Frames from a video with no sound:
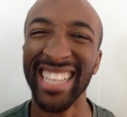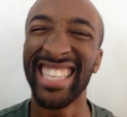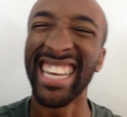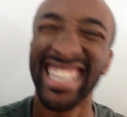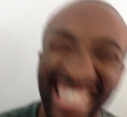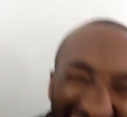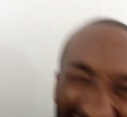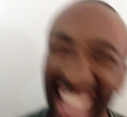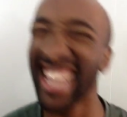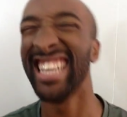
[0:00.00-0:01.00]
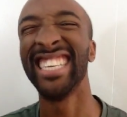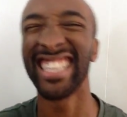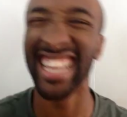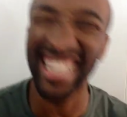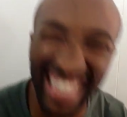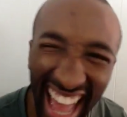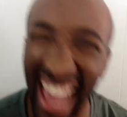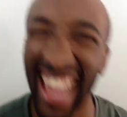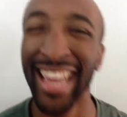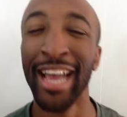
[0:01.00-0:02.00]
today is the
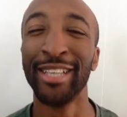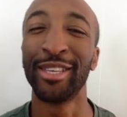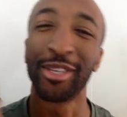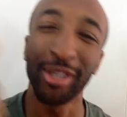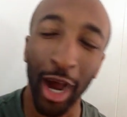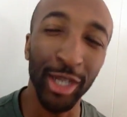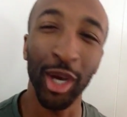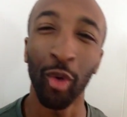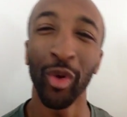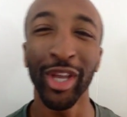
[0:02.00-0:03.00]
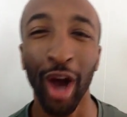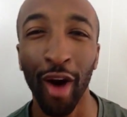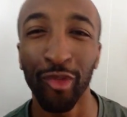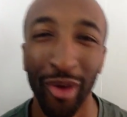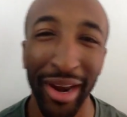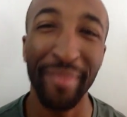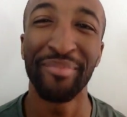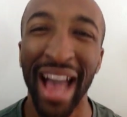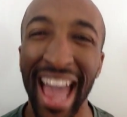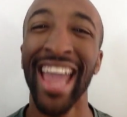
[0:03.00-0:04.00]
day to start your week off with a
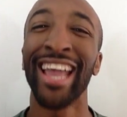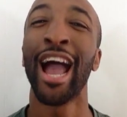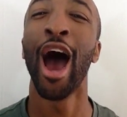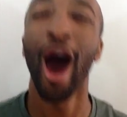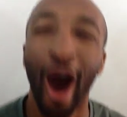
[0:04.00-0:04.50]
bang.